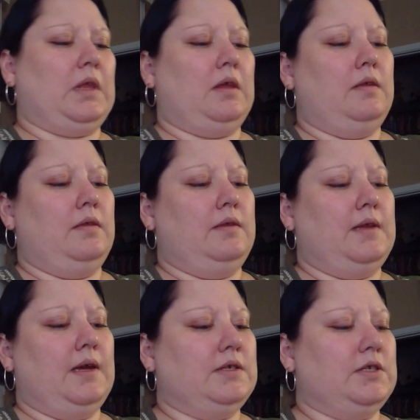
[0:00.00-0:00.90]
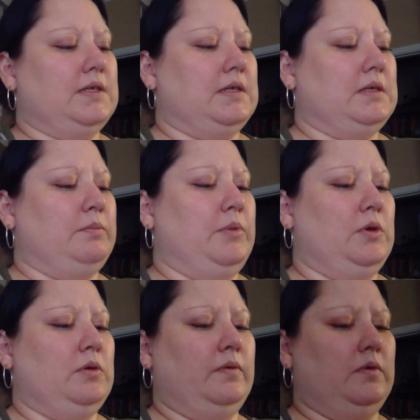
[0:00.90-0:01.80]
the deck is just this
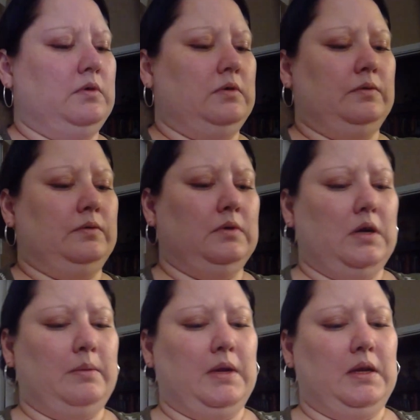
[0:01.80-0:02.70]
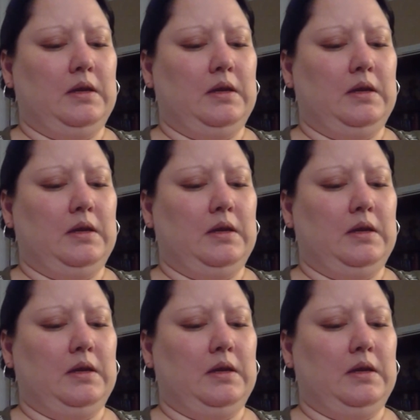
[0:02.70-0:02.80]
beautiful, I mean,